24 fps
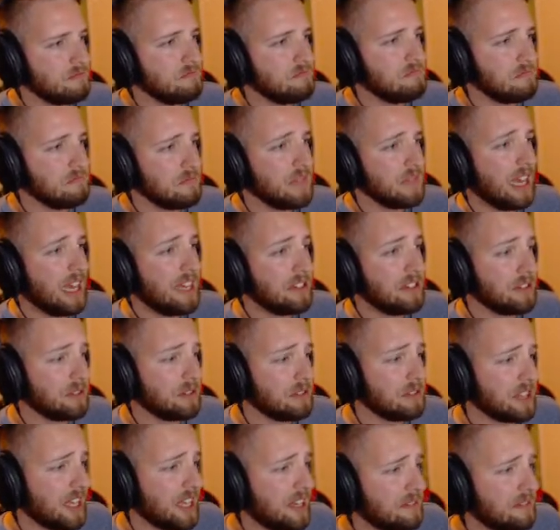I agree with
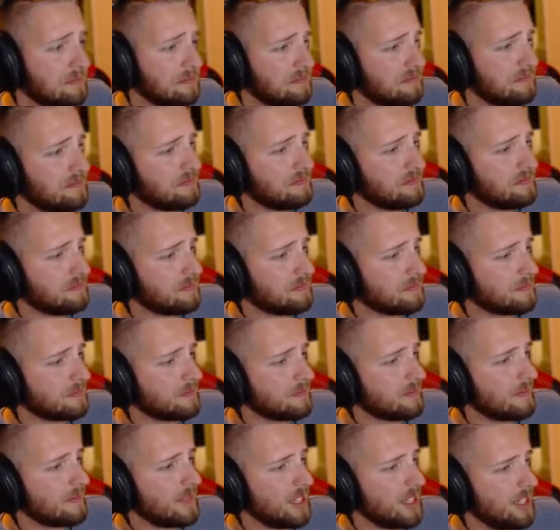that.
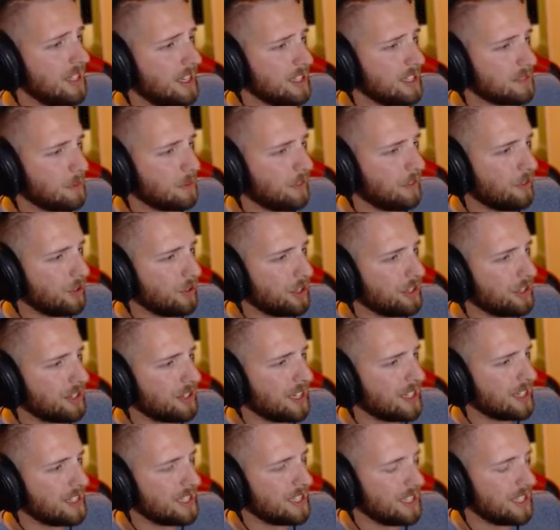Because before you're
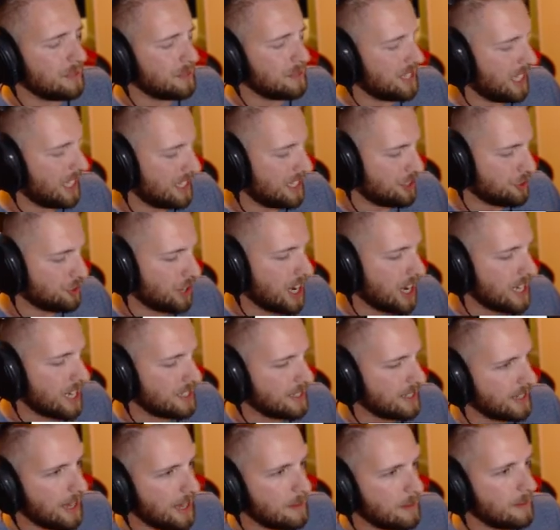getting DMCA strikes
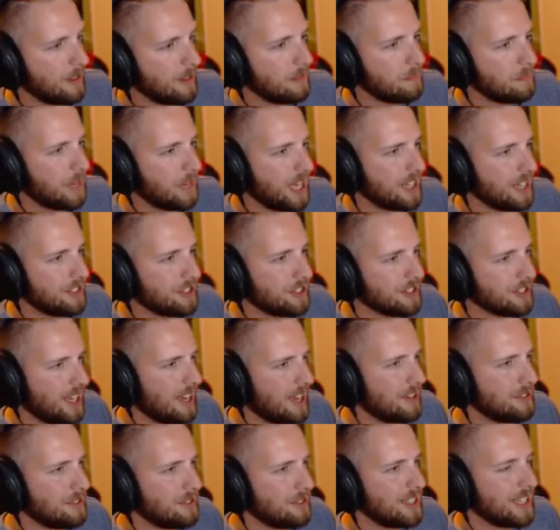and then banned your
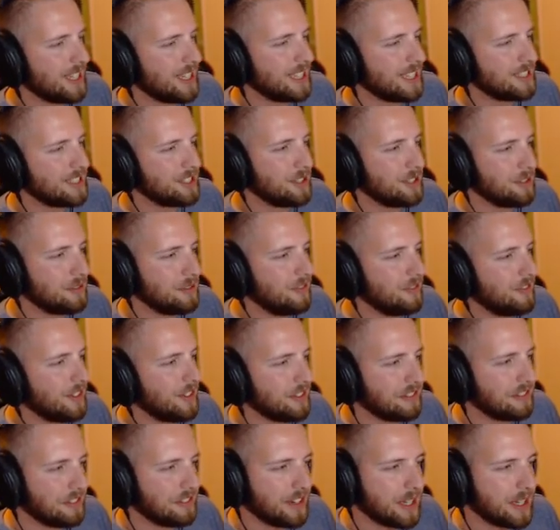account, and that's no fun
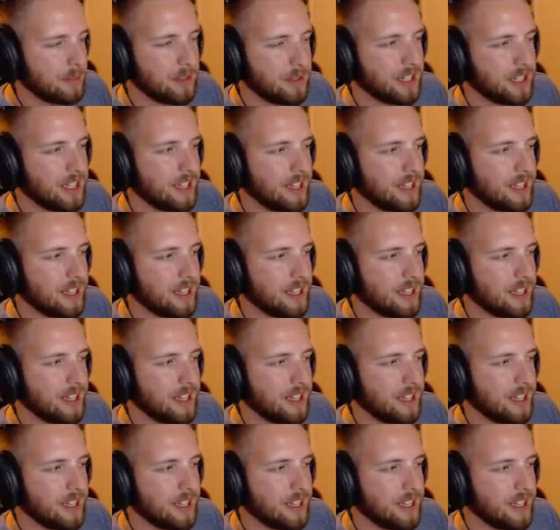for anybody.